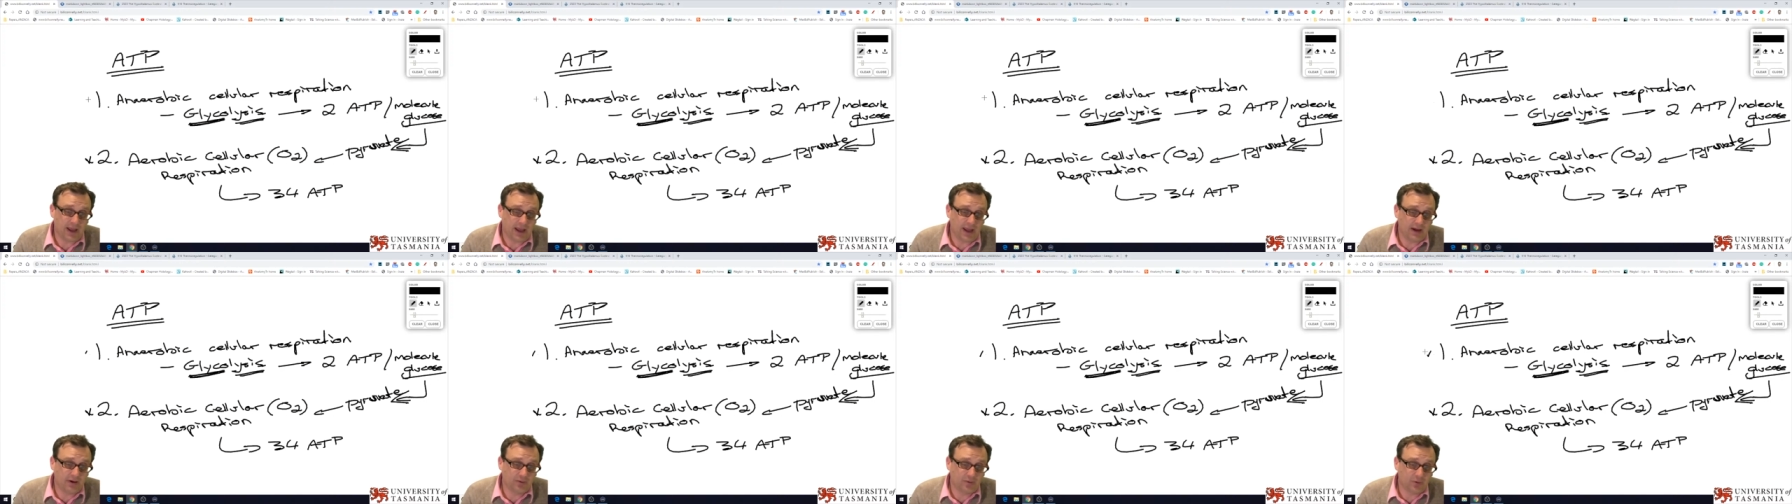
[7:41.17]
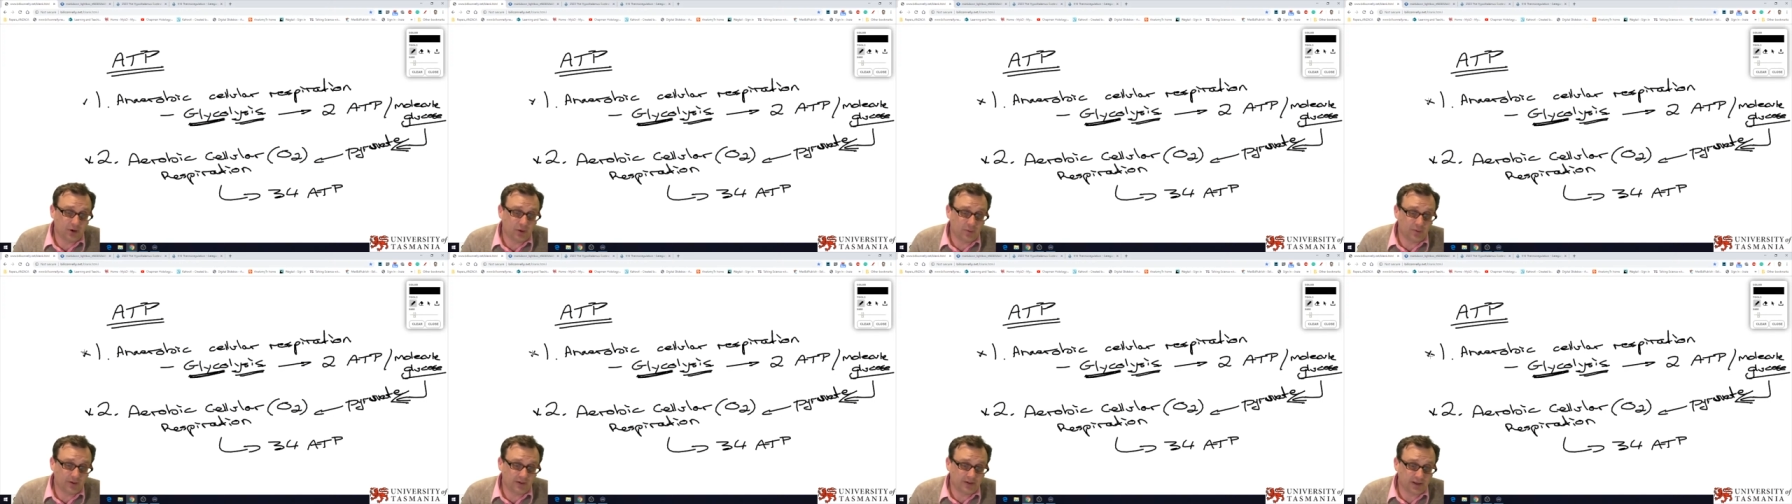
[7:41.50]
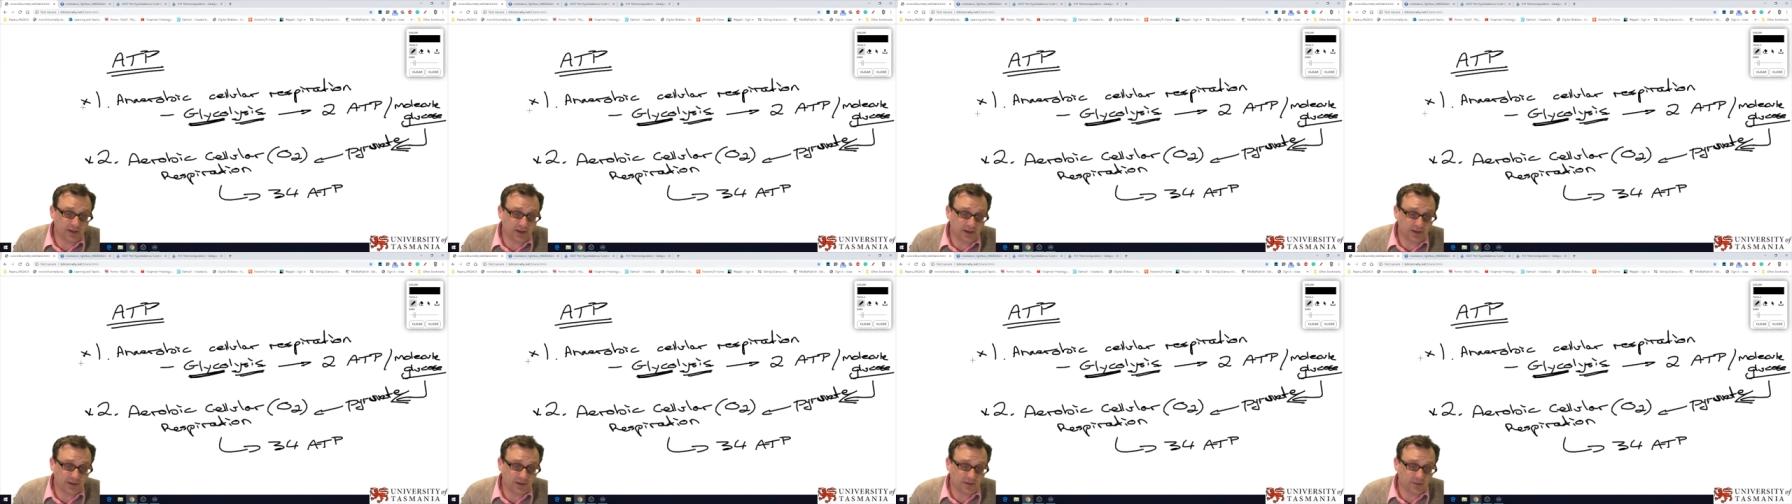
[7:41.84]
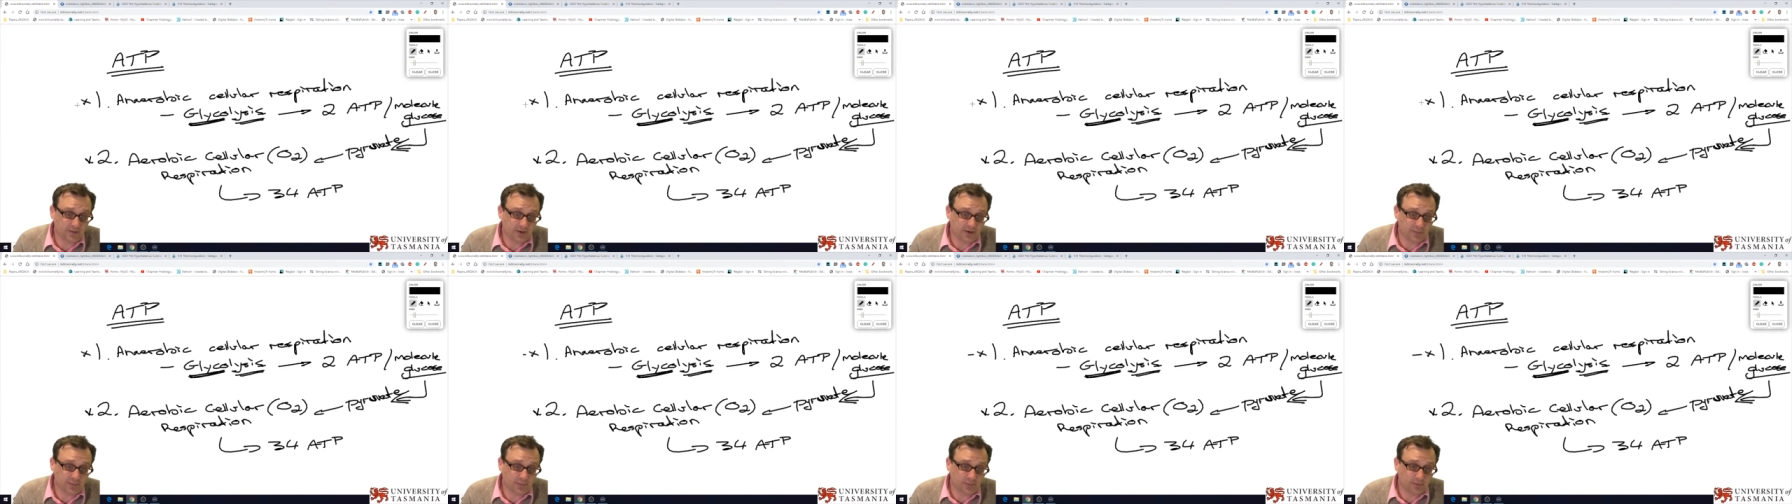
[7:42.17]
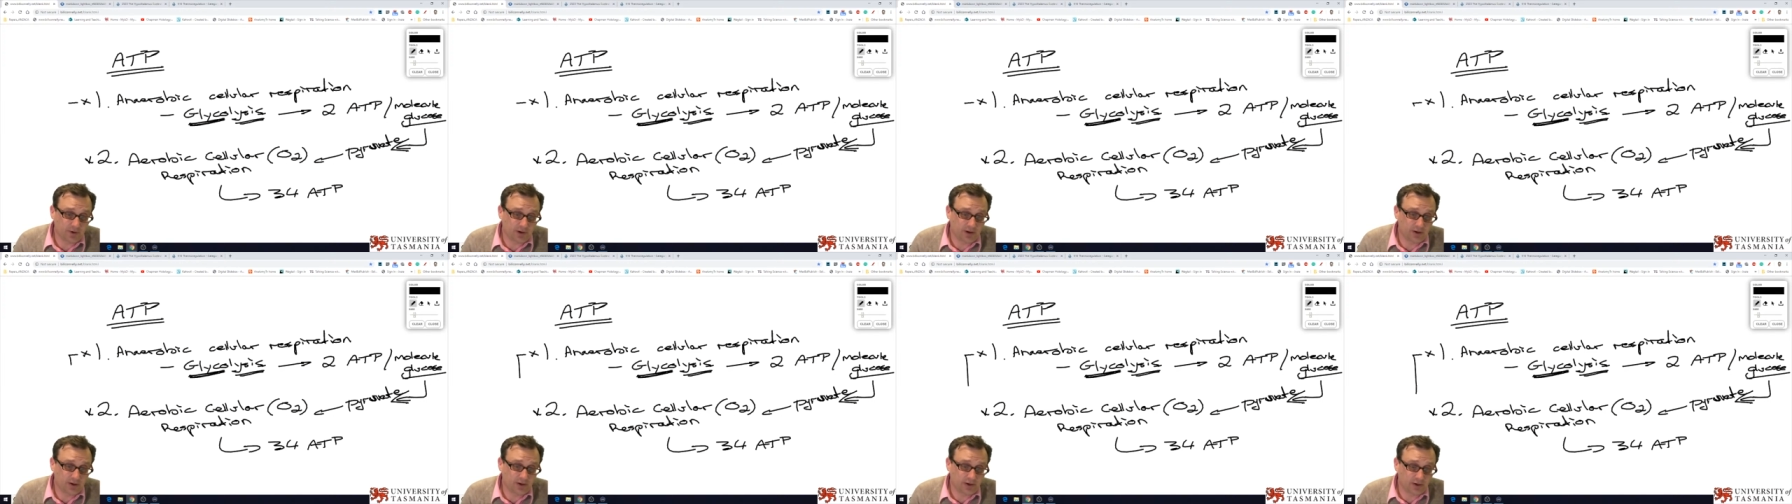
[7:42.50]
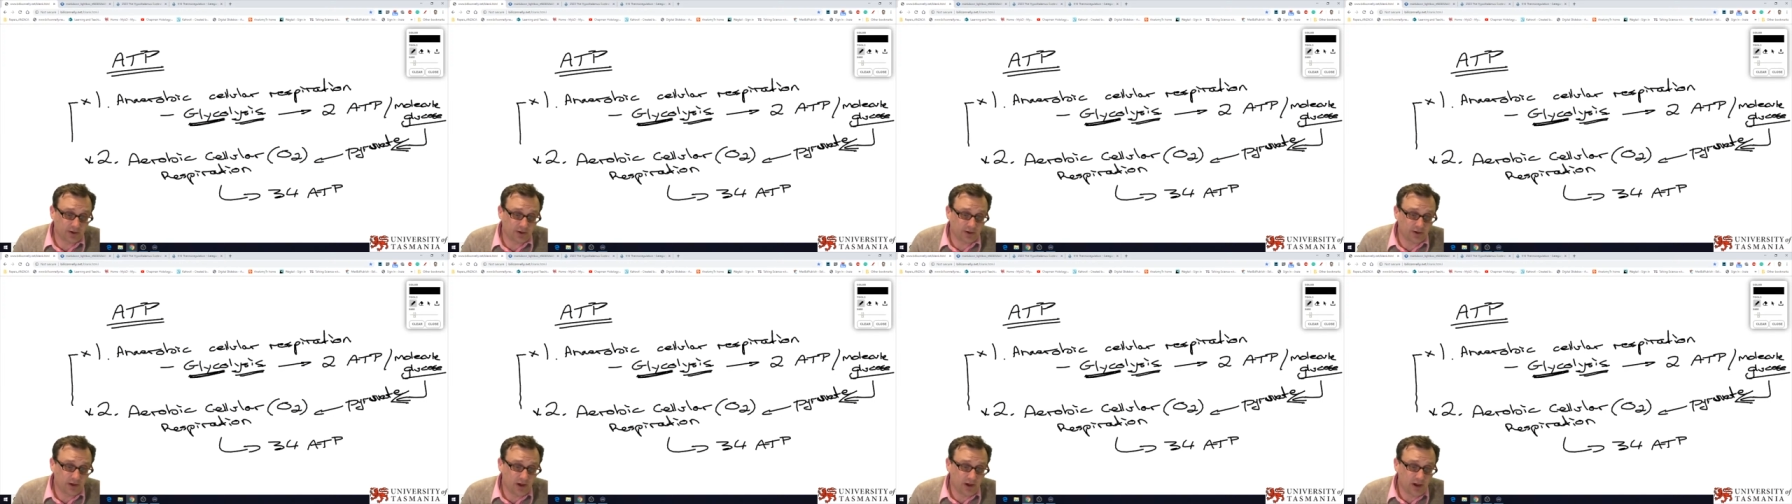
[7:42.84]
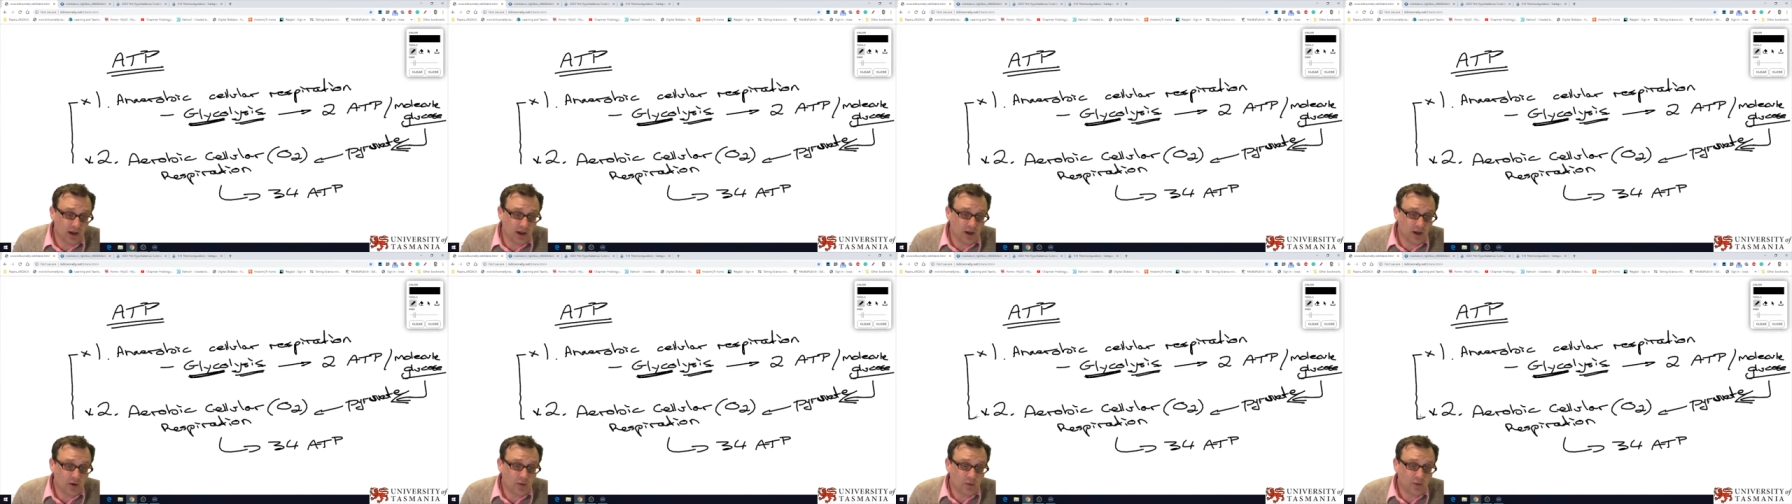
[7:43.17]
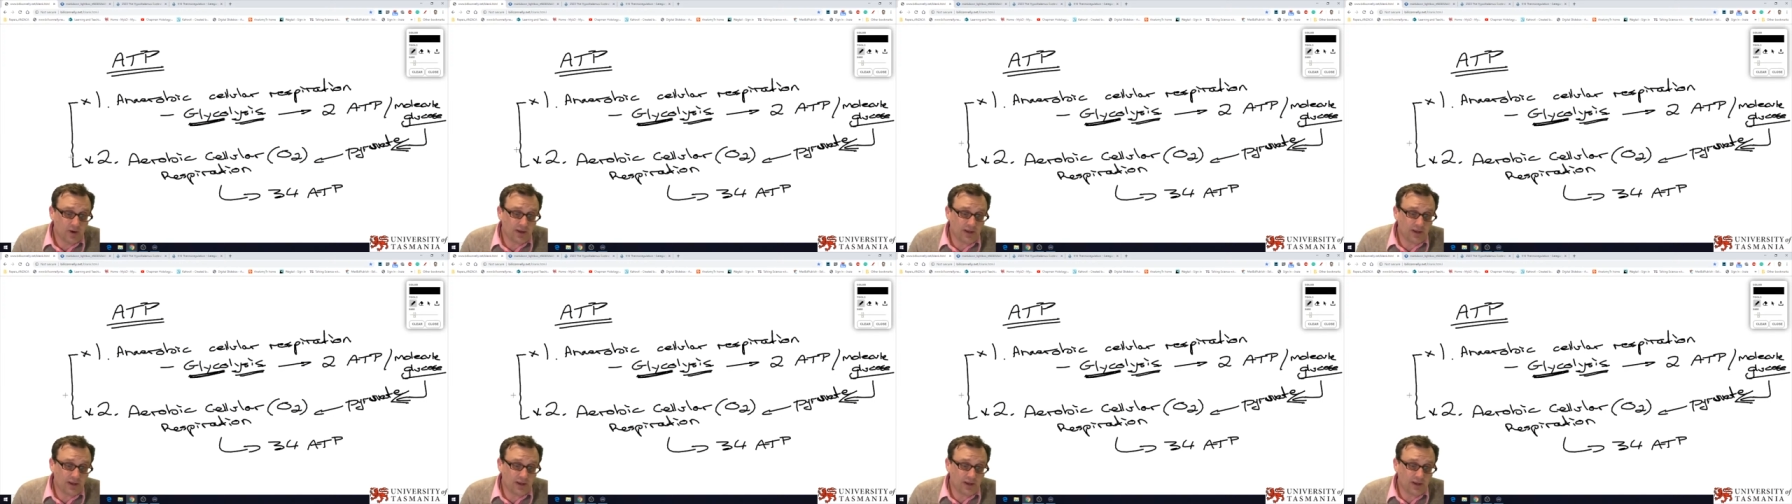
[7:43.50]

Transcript: and anaerobic cellular respiration,